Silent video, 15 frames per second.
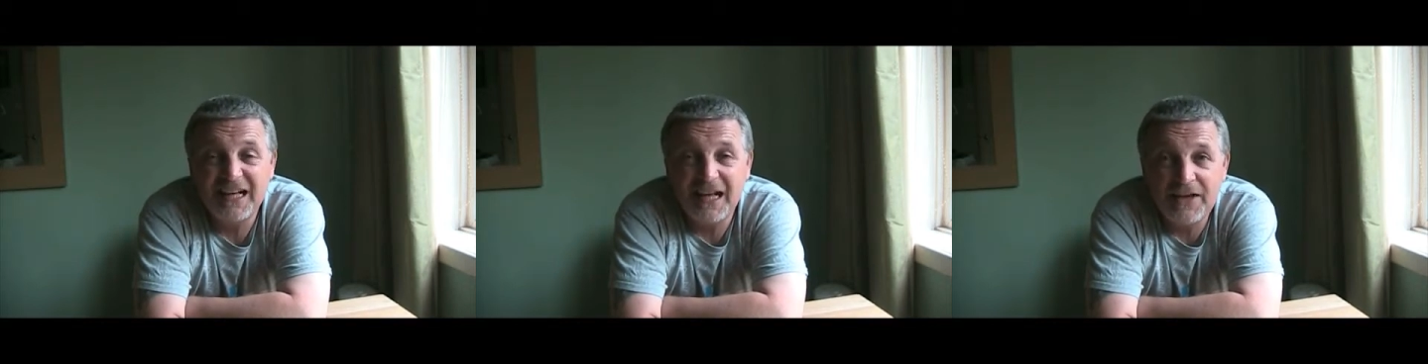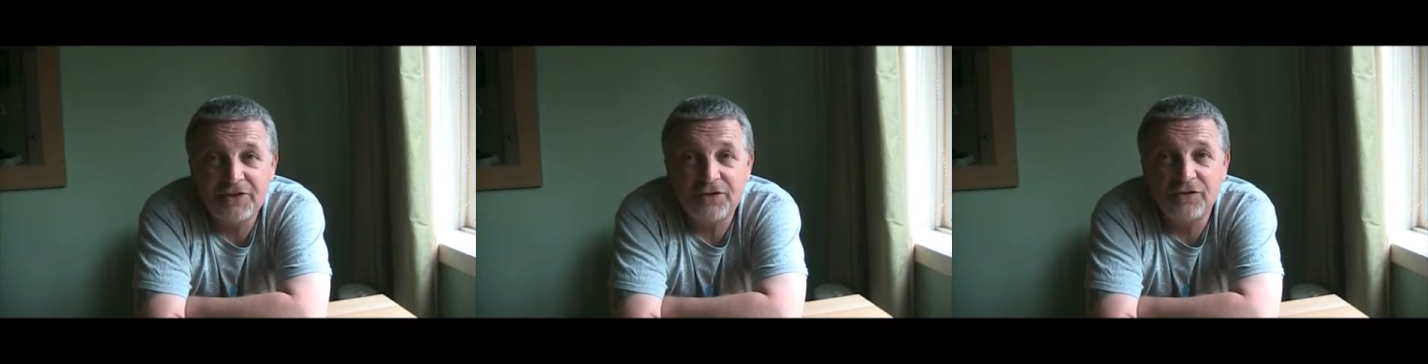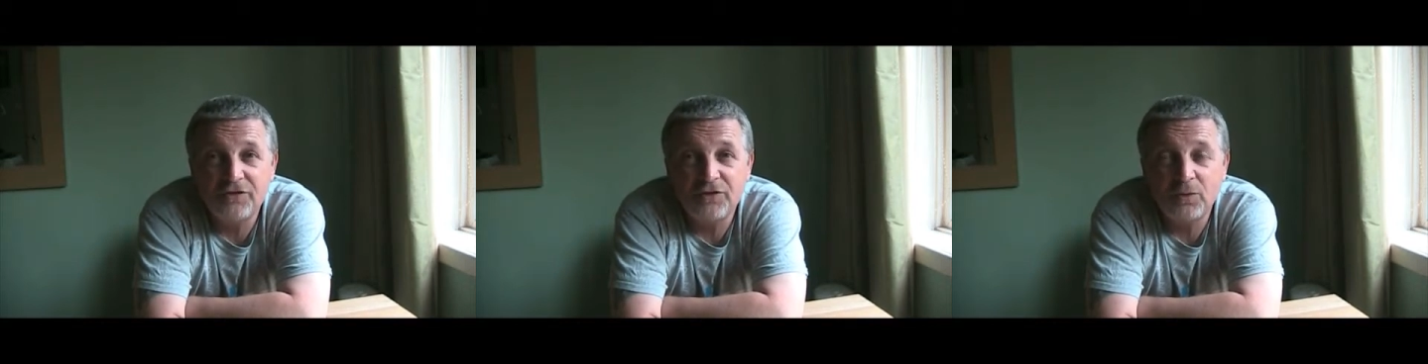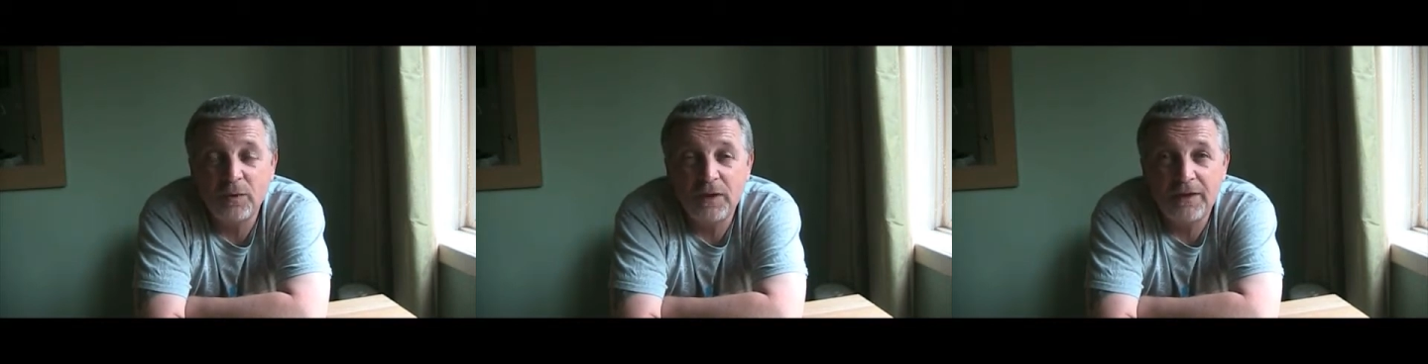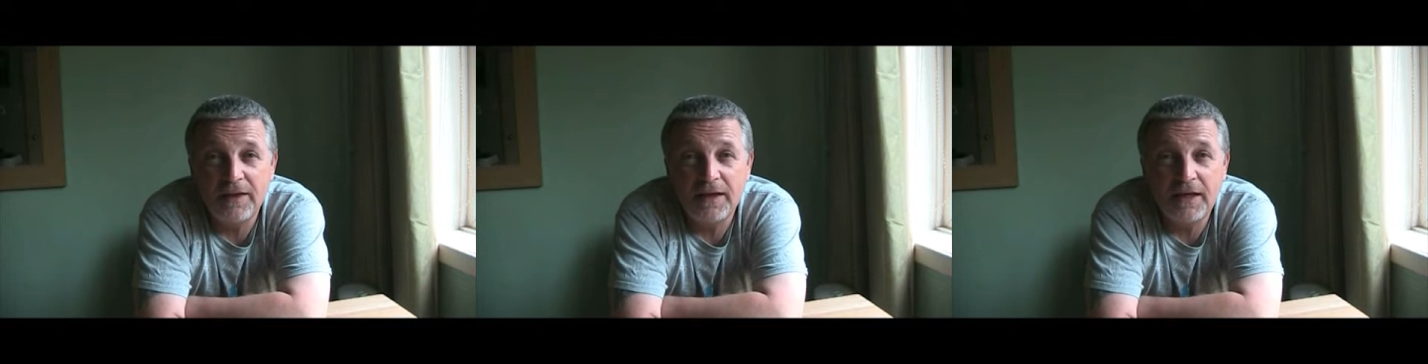lessons
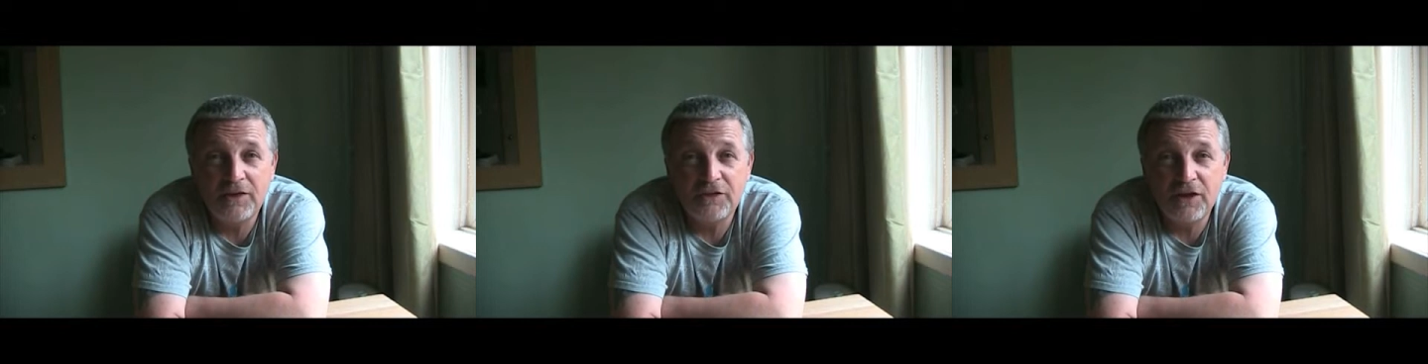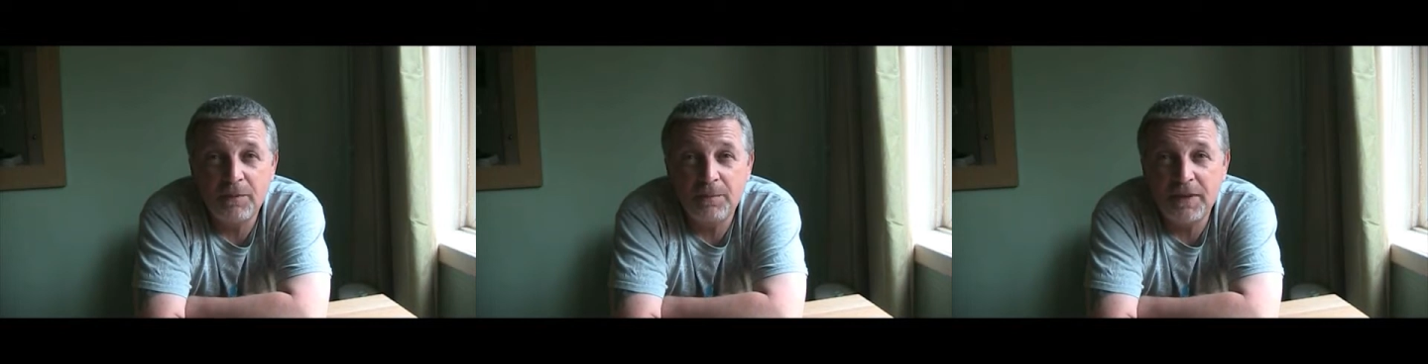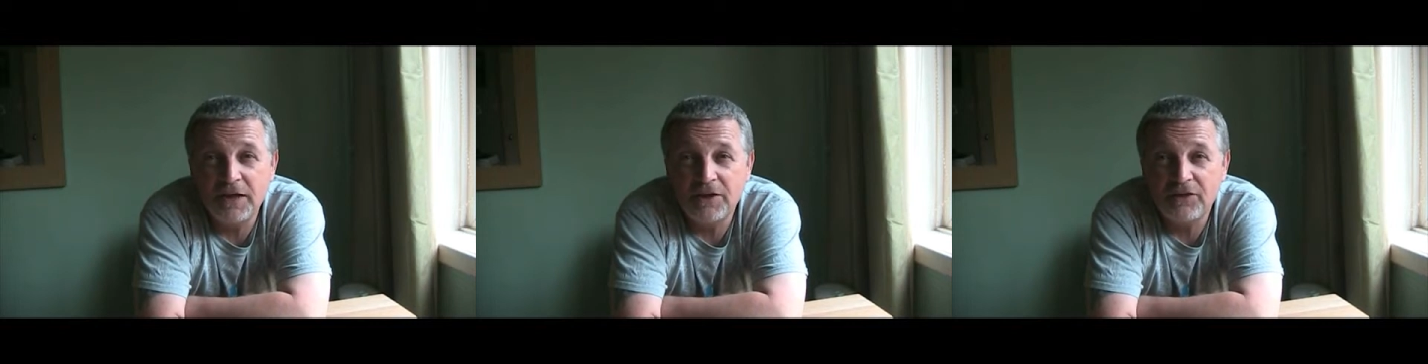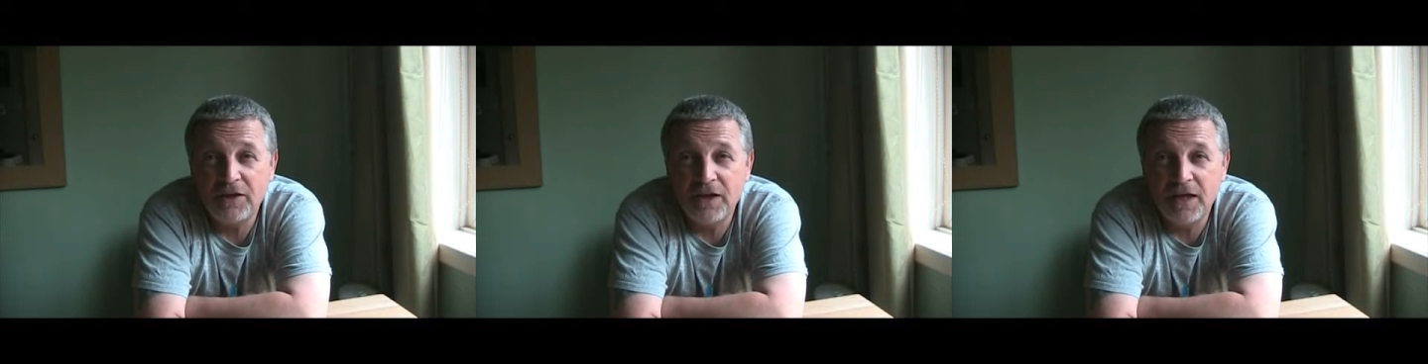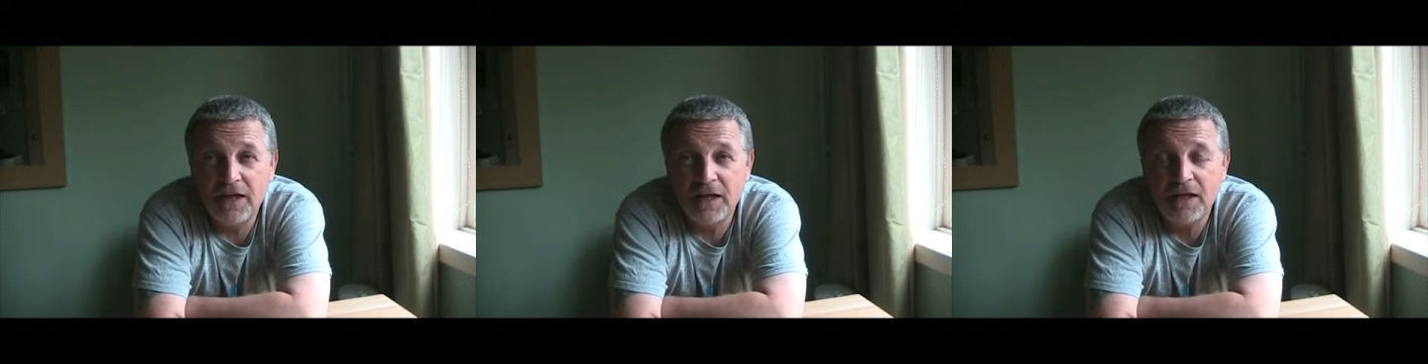with a
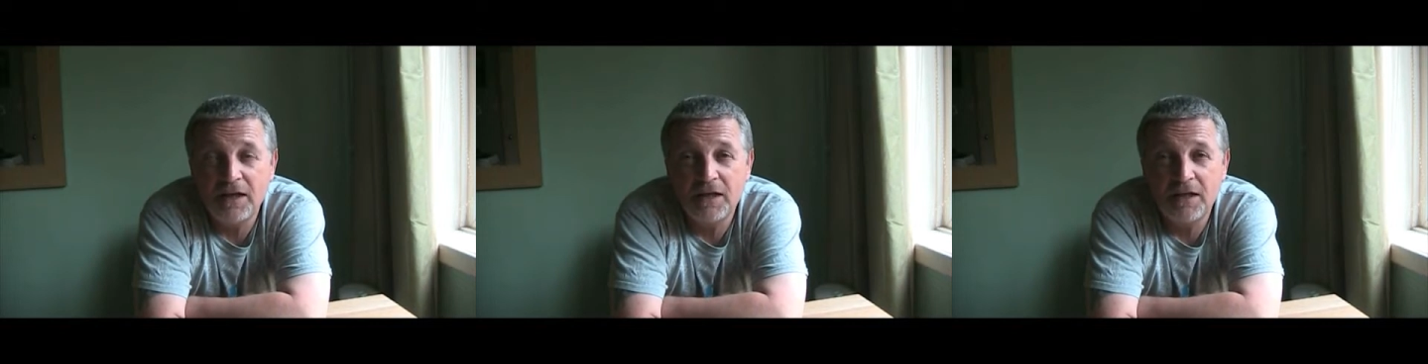CPSA